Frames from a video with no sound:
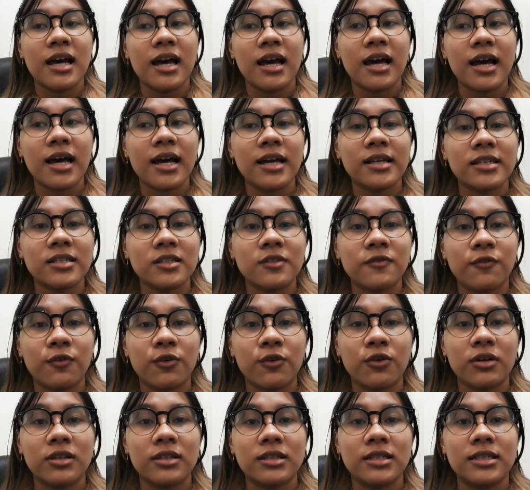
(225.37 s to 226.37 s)
As
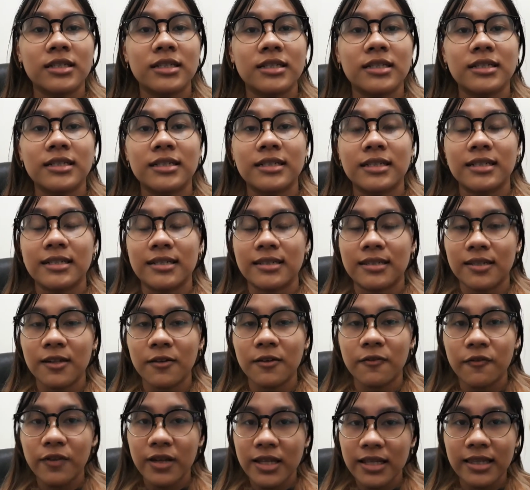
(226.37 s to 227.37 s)
for the
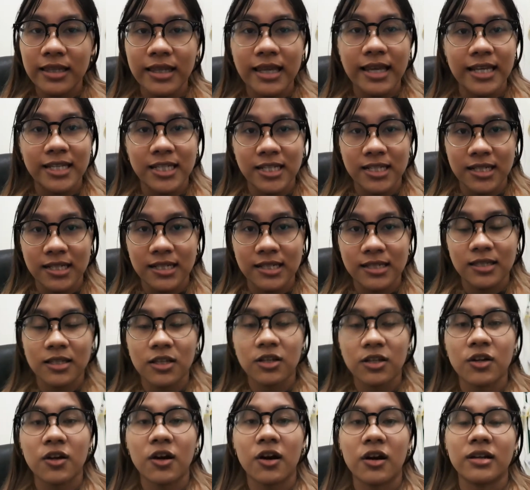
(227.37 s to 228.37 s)
disadvantages,
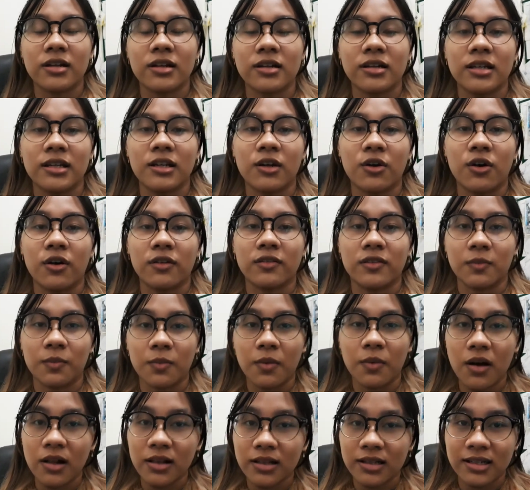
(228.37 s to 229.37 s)
gardening on the
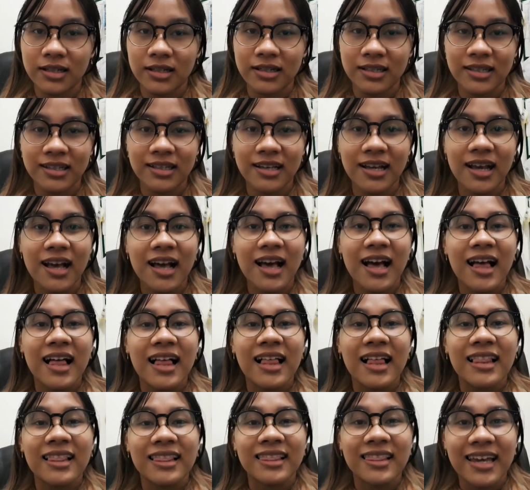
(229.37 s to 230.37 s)
balcony
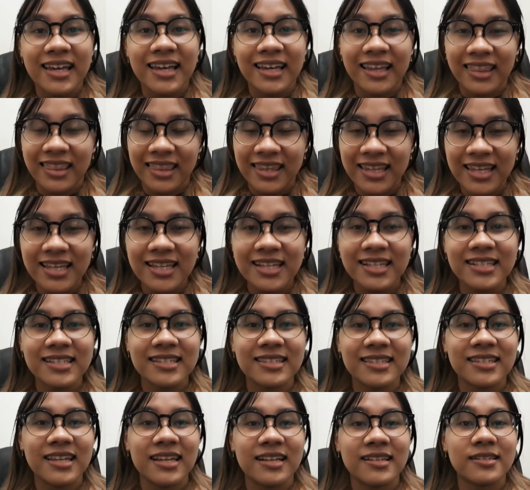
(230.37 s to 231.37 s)
like
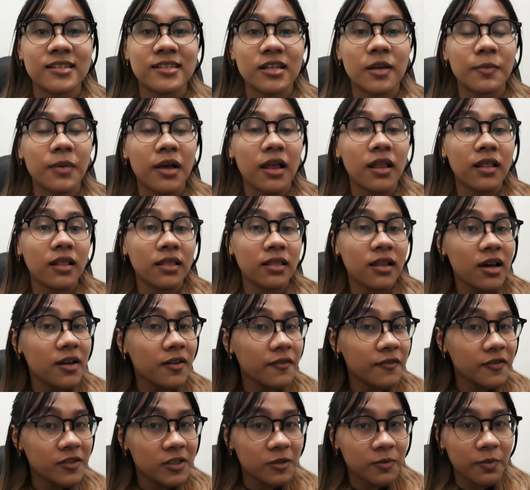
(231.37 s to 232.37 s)
this takes up a lot
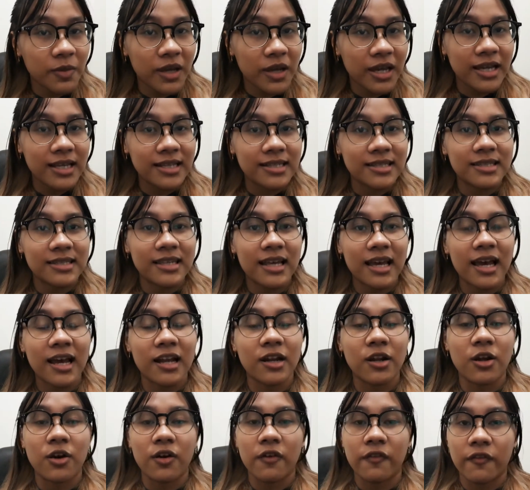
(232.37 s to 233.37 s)
of space
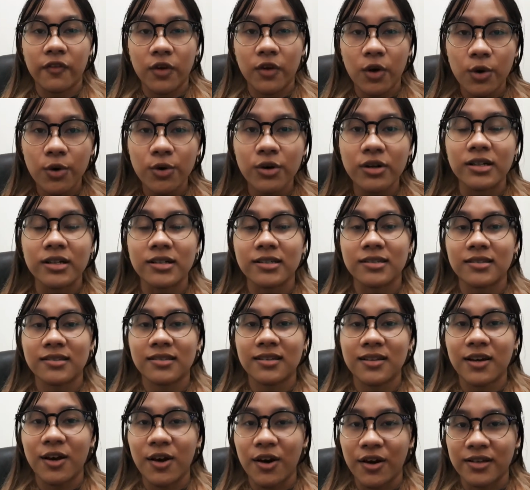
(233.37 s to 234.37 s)
and, of course,
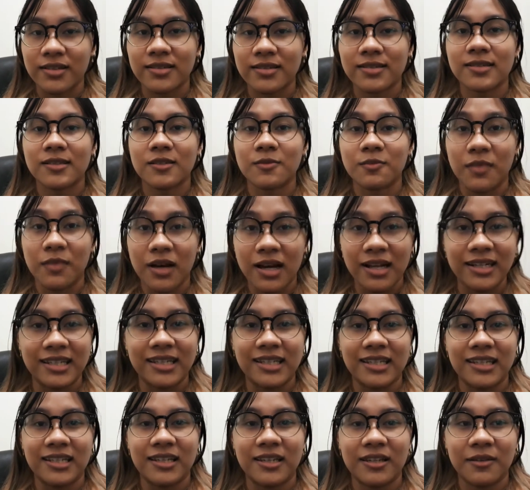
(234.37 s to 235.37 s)
costs
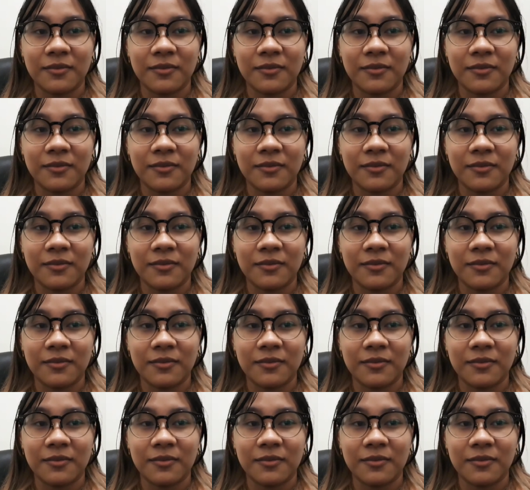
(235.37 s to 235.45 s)
money.